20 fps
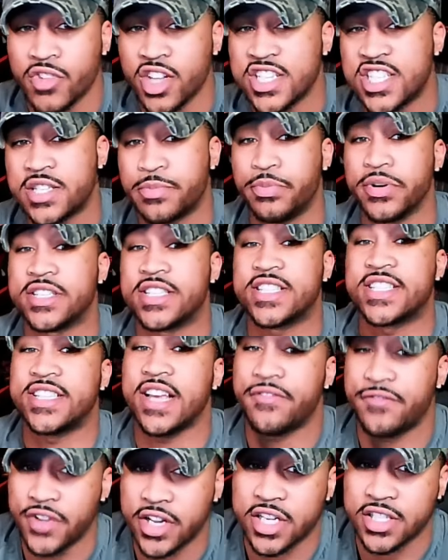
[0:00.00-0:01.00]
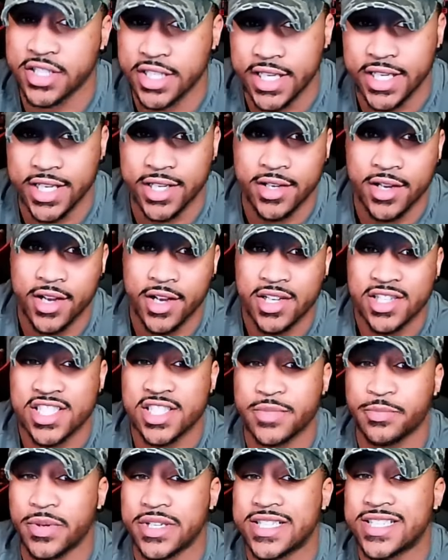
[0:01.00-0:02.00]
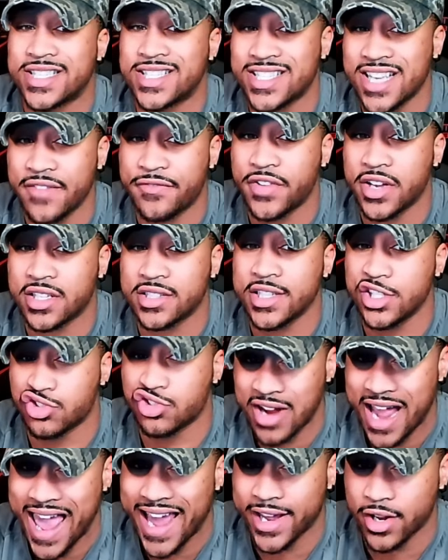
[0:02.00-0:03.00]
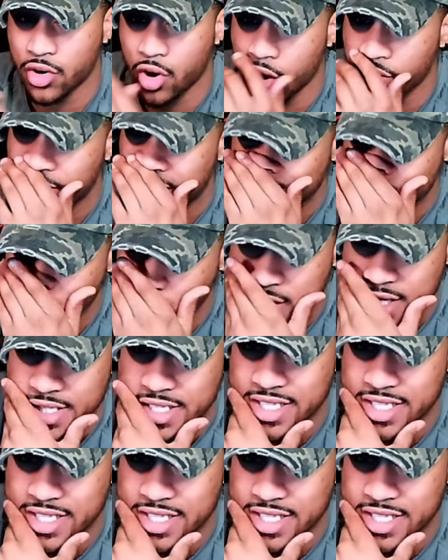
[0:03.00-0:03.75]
specifically Dragunov. As you can